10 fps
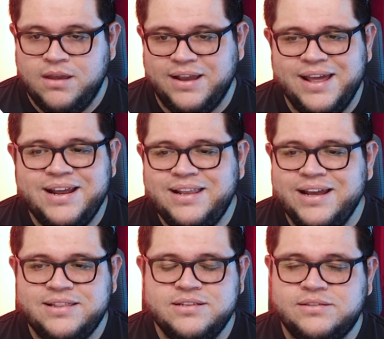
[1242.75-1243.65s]
Again, I
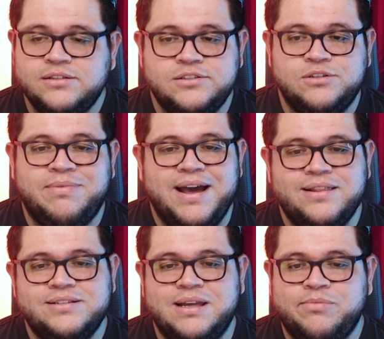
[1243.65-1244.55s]
like this to buy
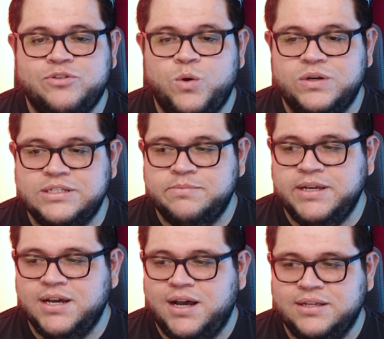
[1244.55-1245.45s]
this type of courses
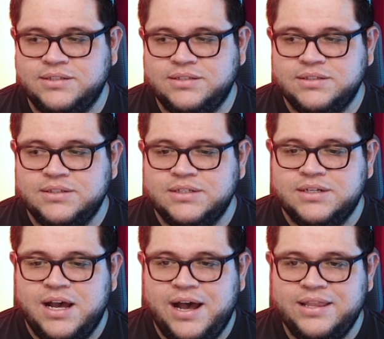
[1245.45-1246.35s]
because
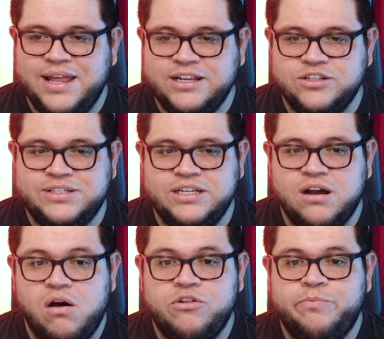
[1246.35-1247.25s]
I'd like to see
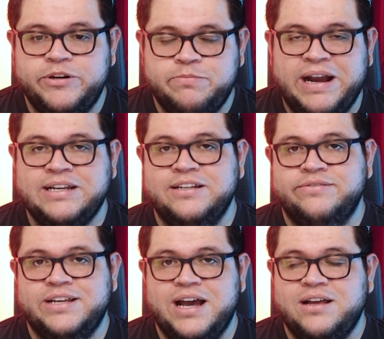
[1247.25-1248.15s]
other
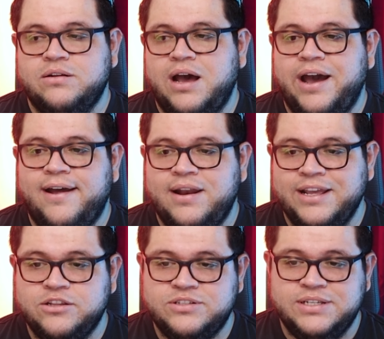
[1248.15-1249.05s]
perspectives. I
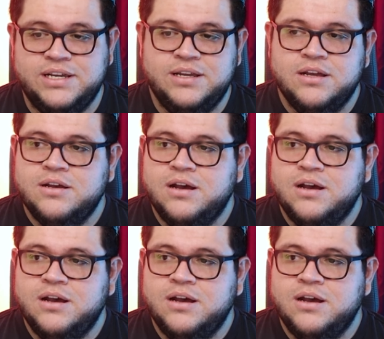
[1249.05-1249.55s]
like to see